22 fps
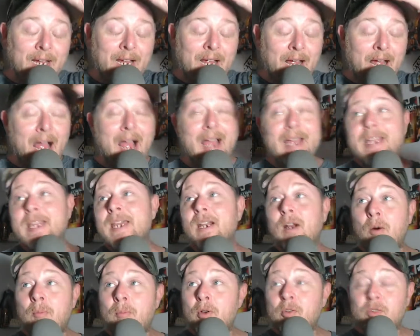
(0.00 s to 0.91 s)
I can
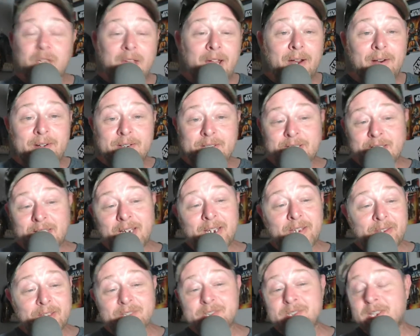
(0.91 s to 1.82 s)
almost guarantee
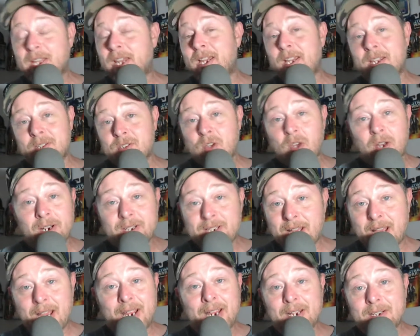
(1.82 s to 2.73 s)
this thing is going to
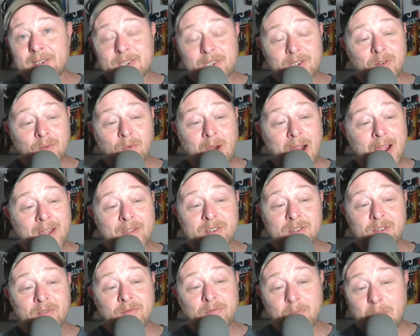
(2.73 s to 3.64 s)
tie into the Rise
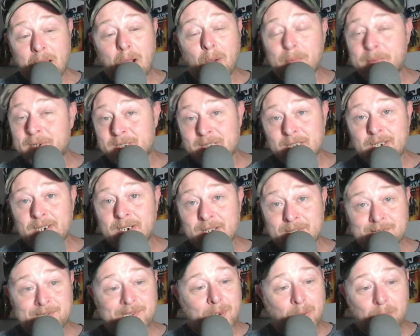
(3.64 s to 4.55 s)
of Palpatine
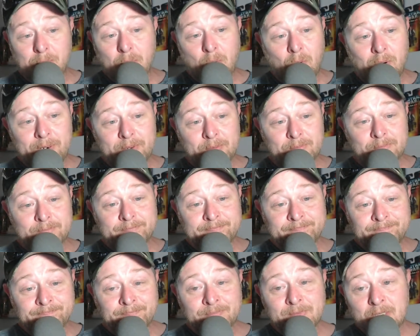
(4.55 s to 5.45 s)
at some point.
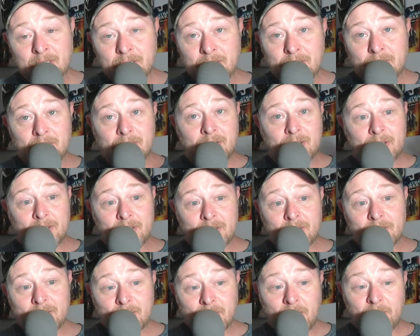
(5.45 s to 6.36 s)

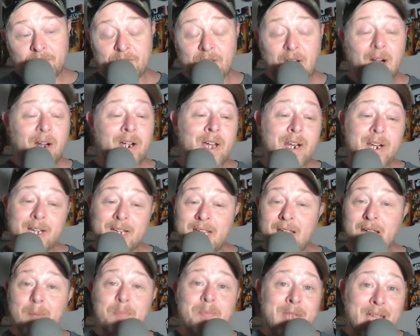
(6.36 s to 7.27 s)
If they're going to
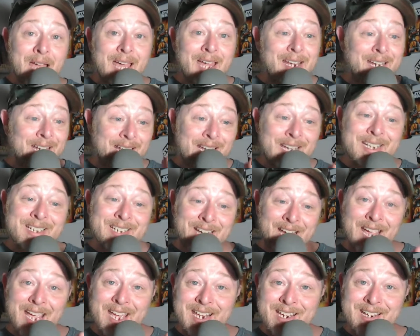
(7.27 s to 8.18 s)
keep that in
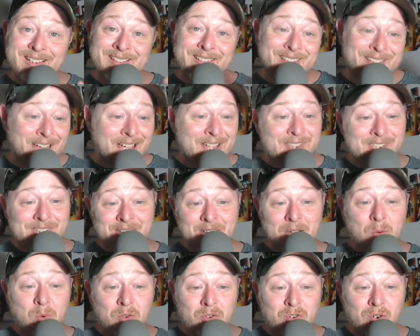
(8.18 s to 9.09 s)
canon, that
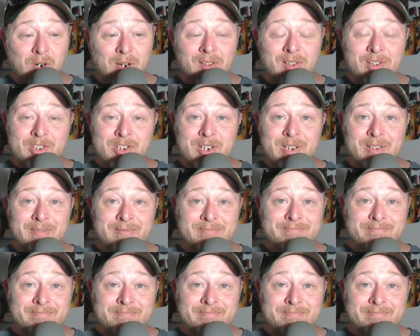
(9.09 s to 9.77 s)
sequel trilogy,